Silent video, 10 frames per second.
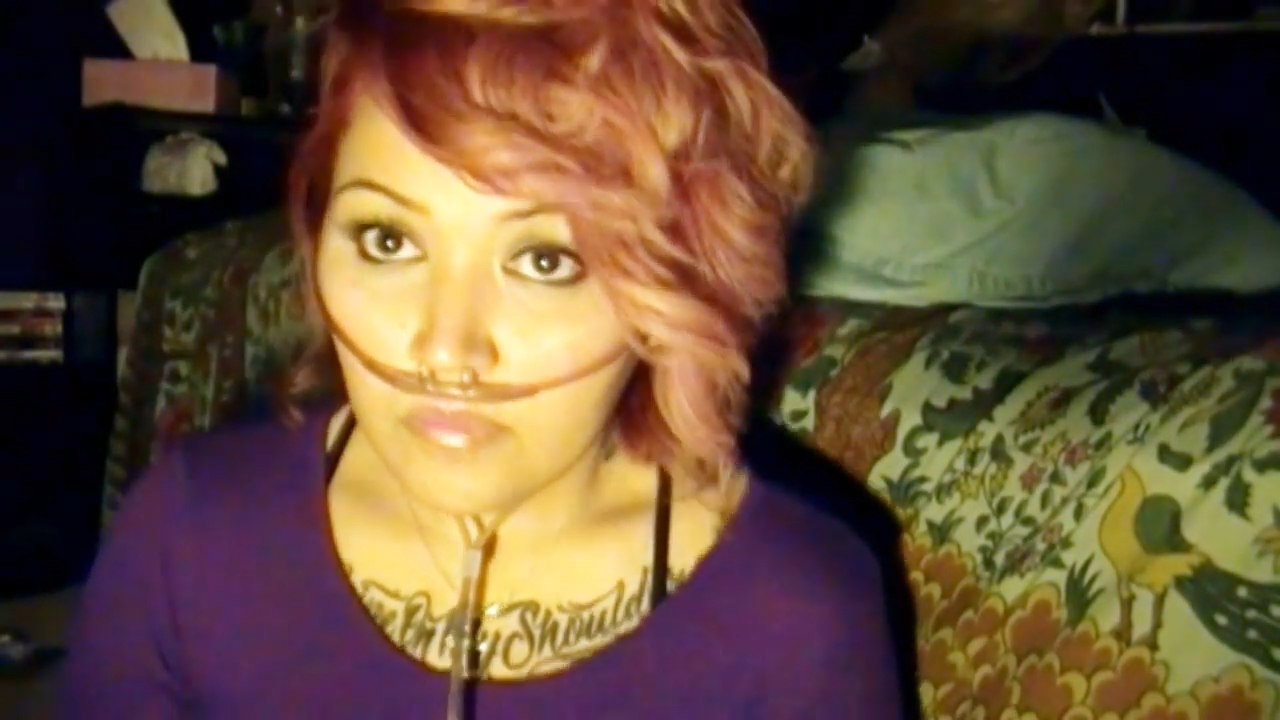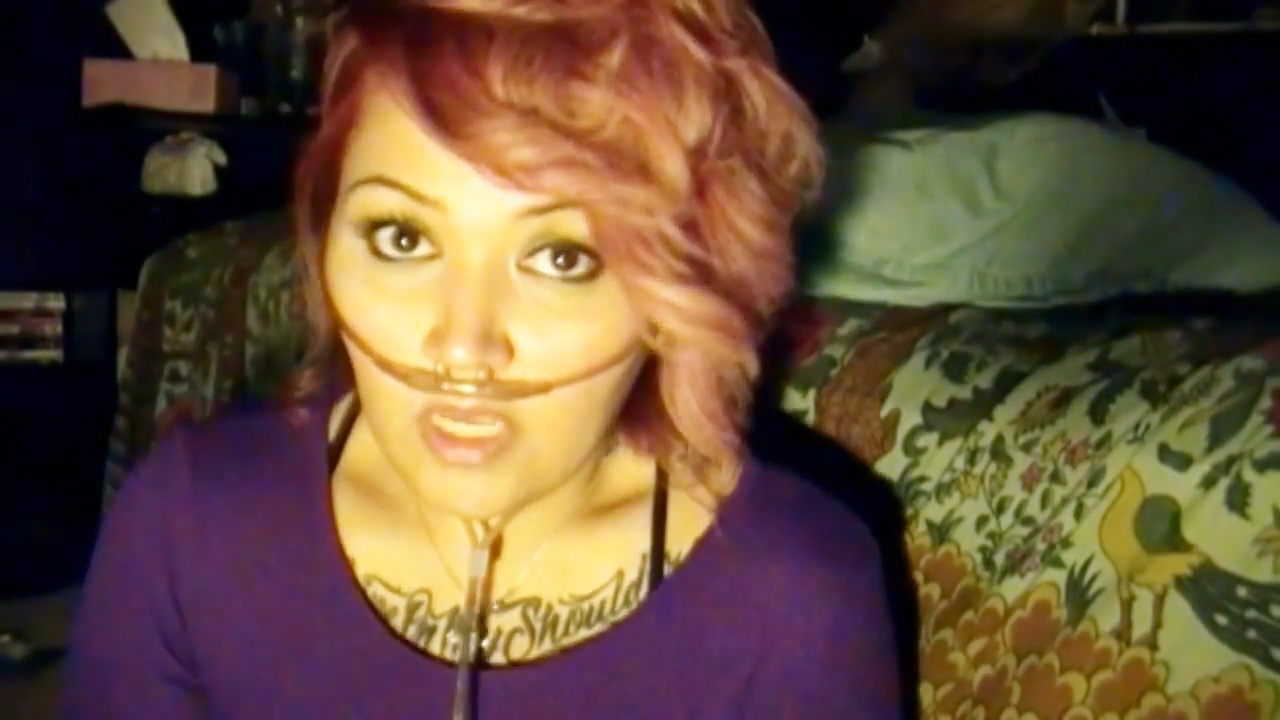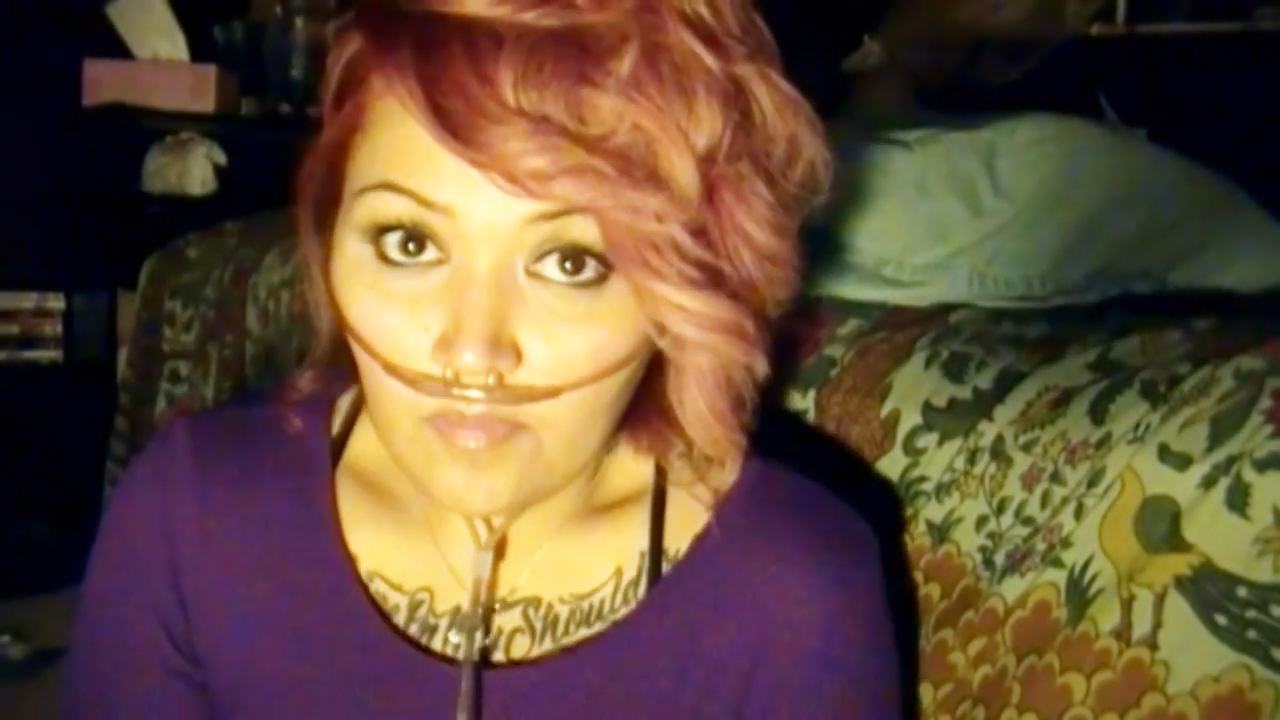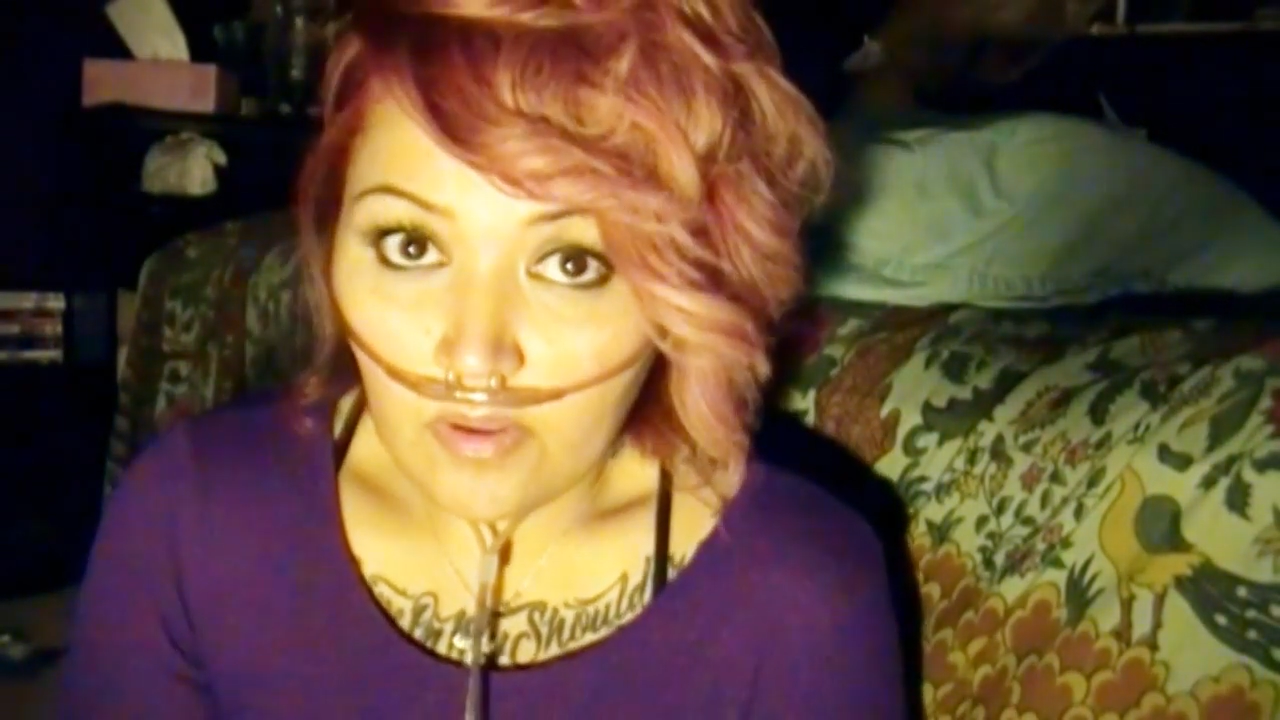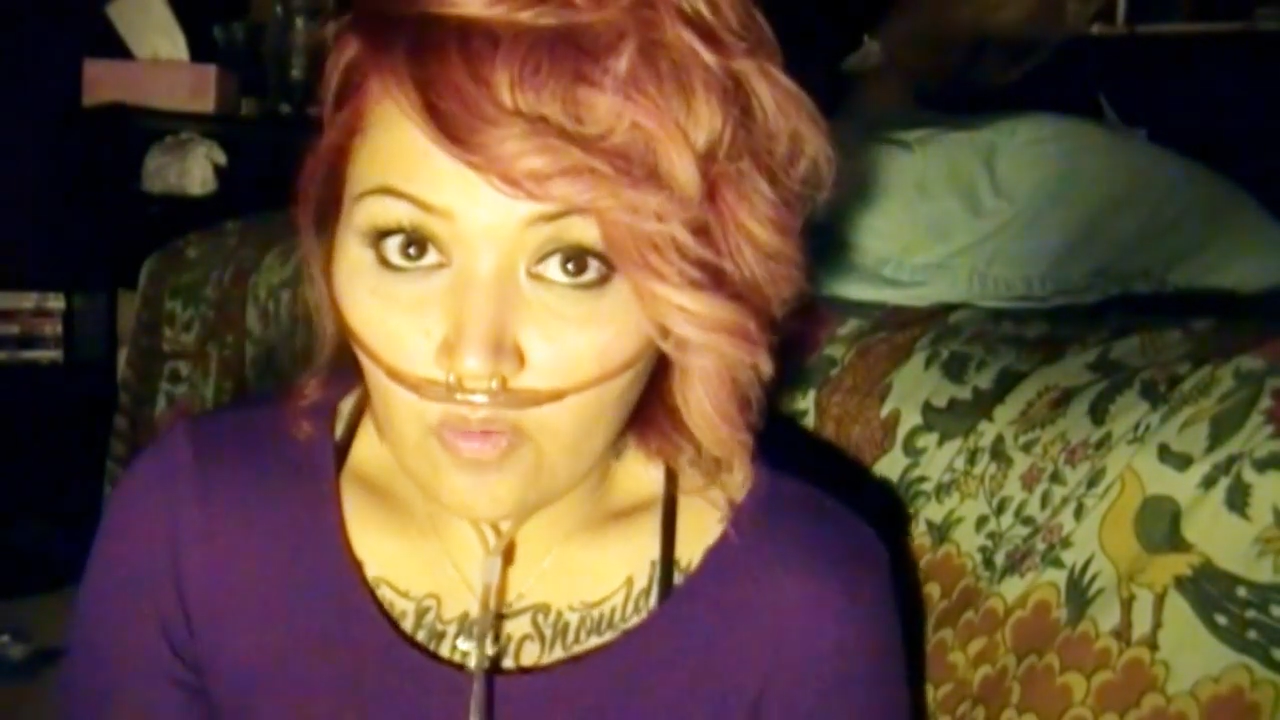
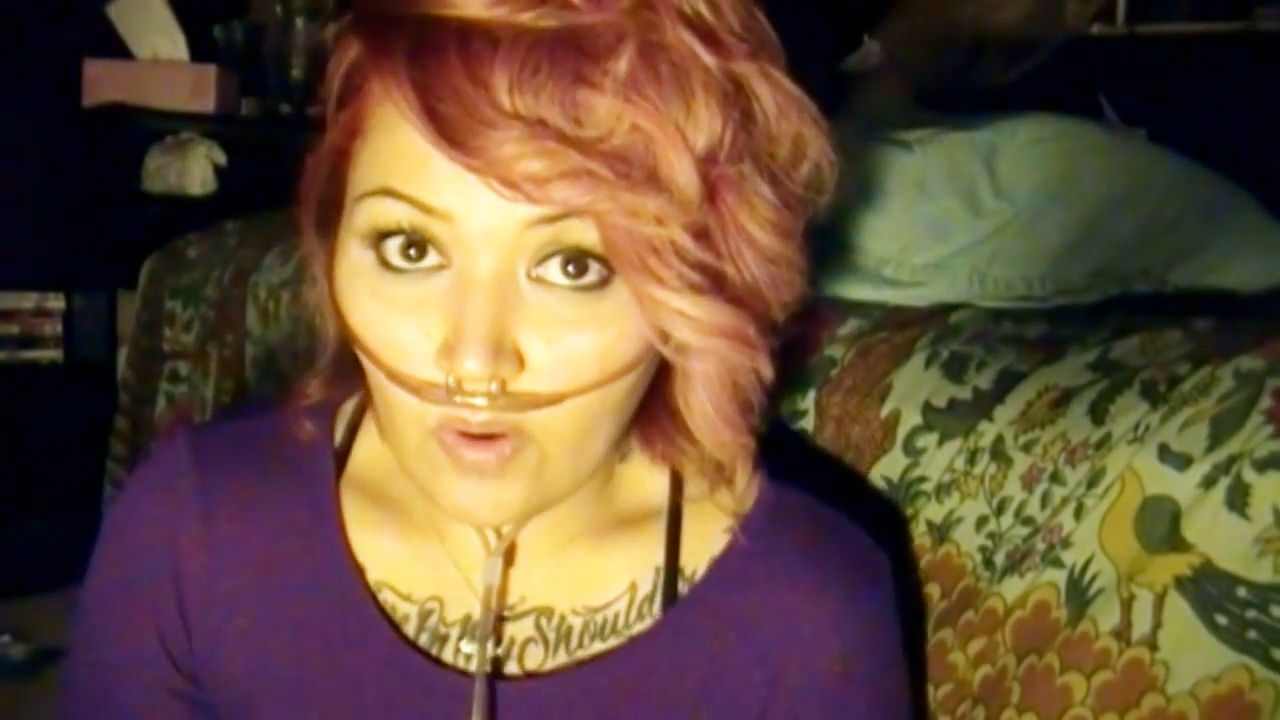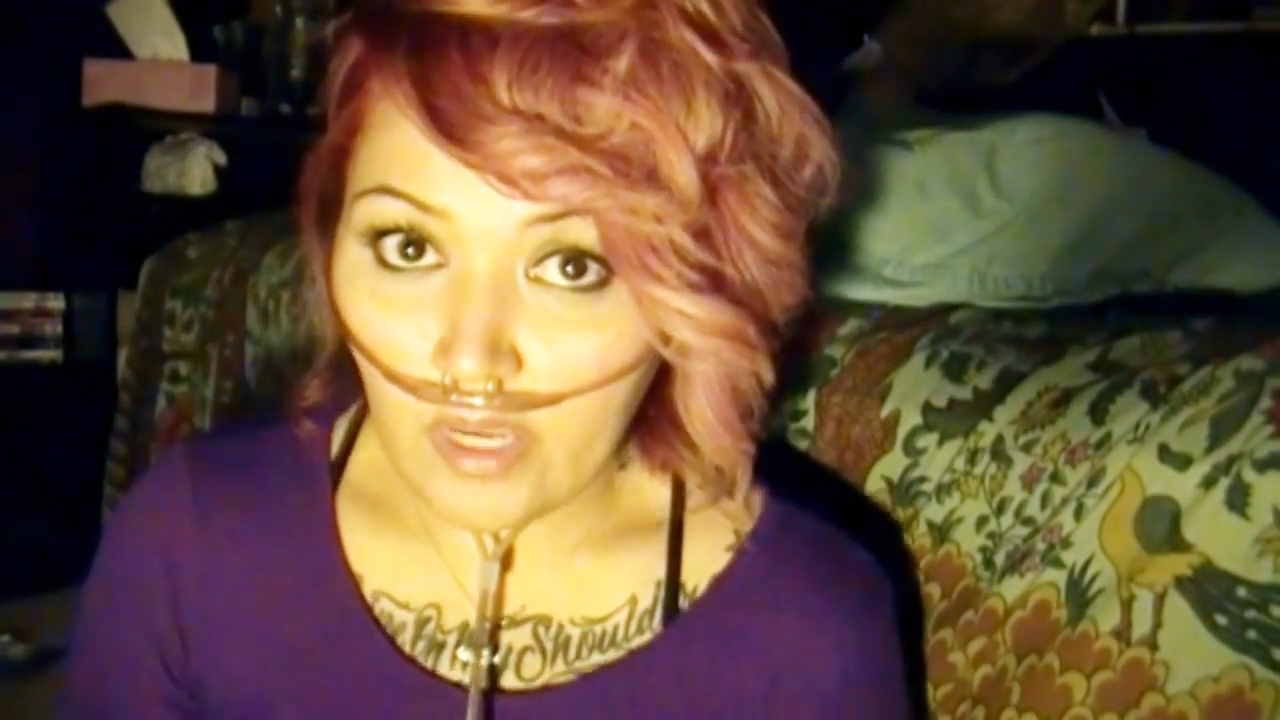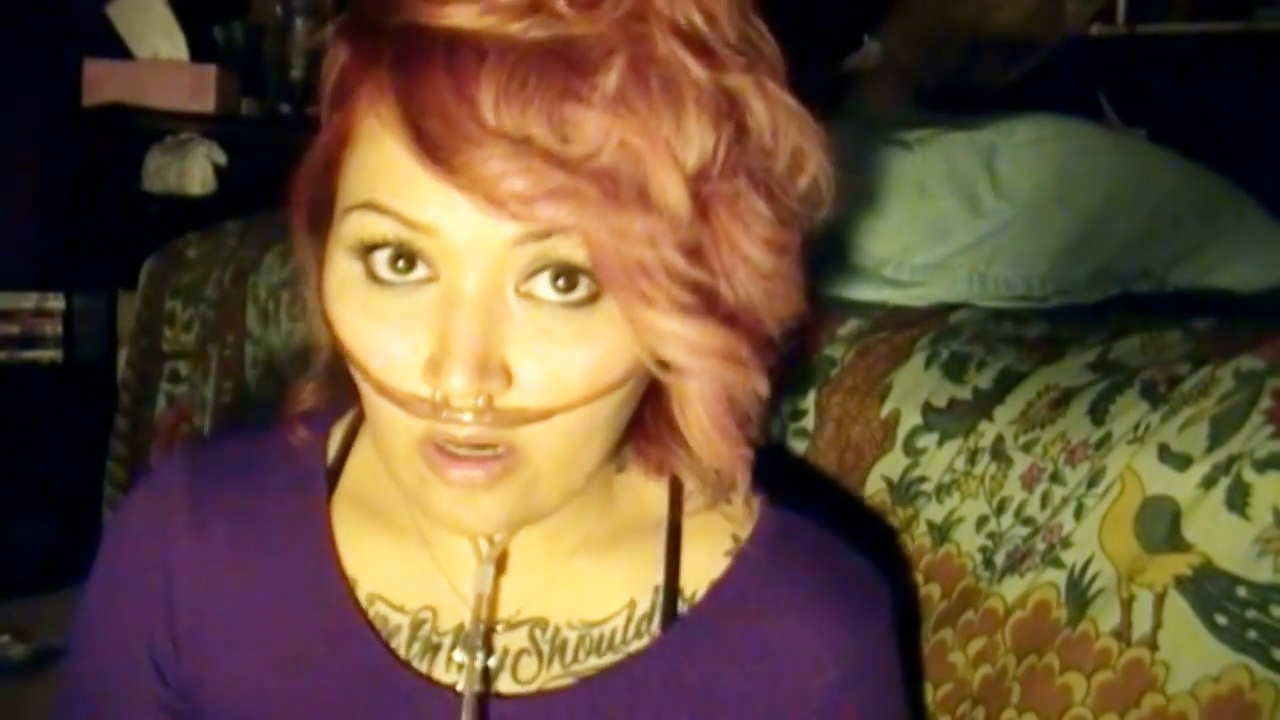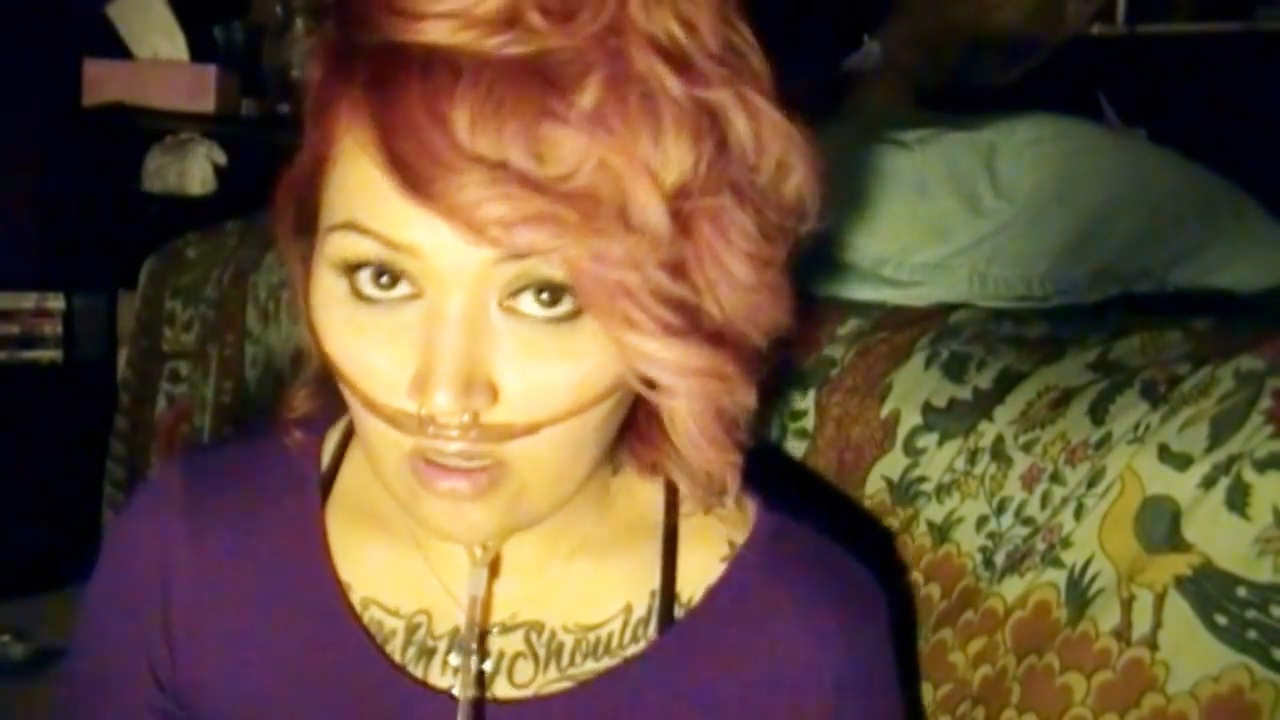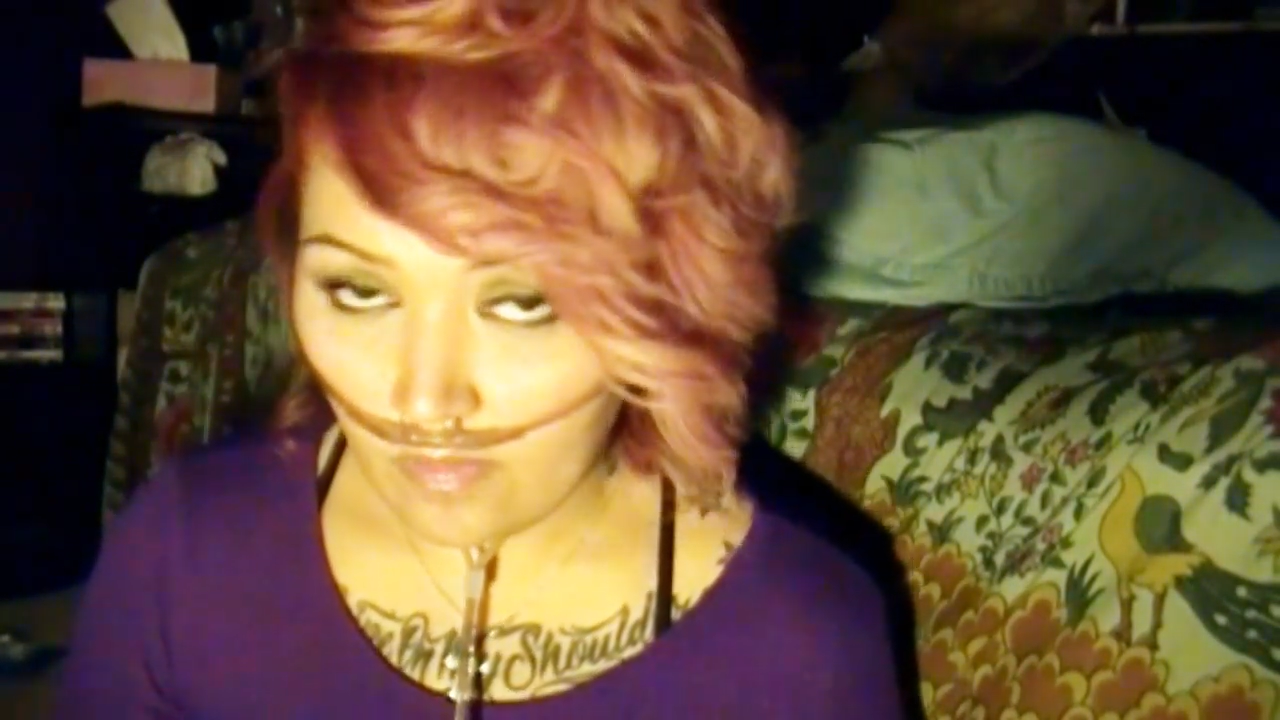keeping
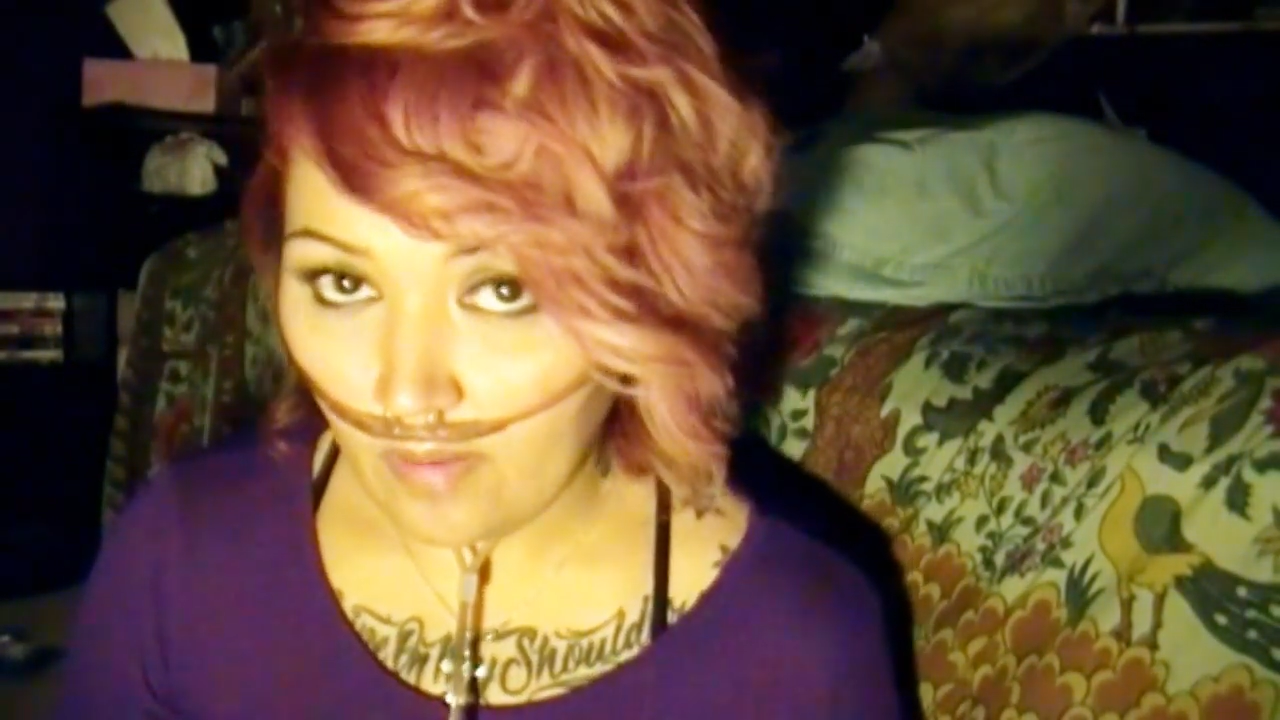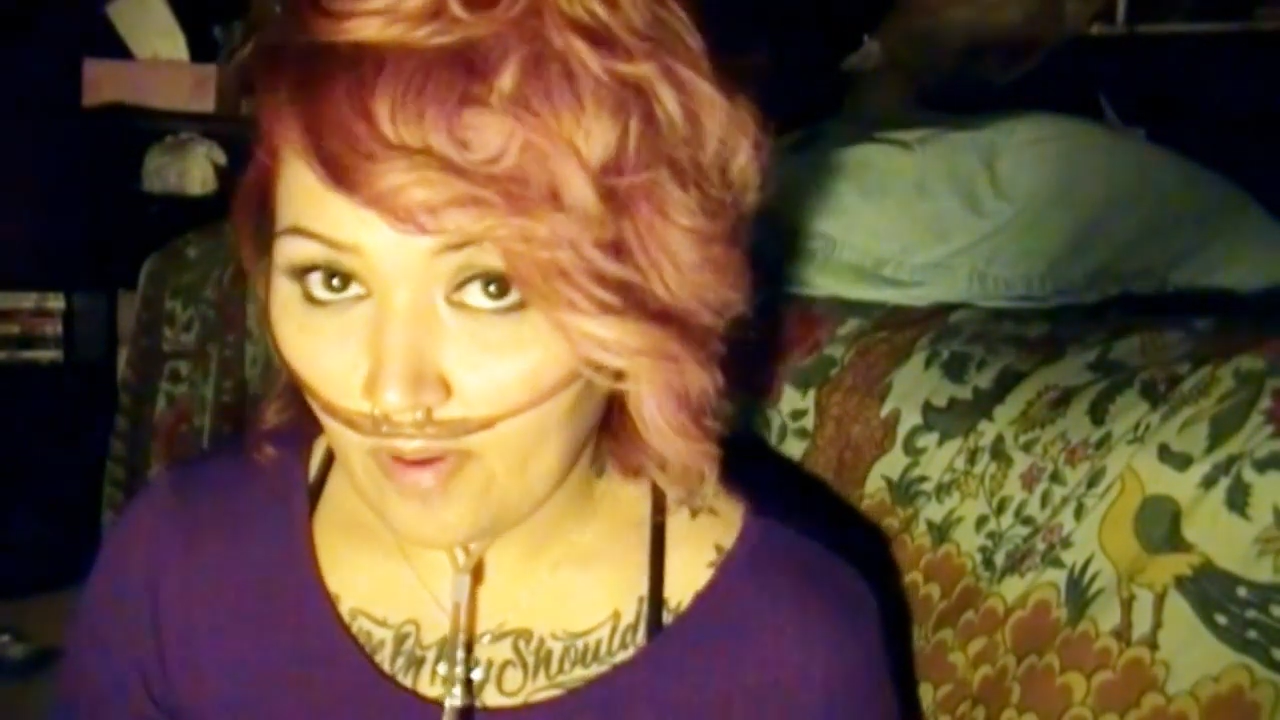weight on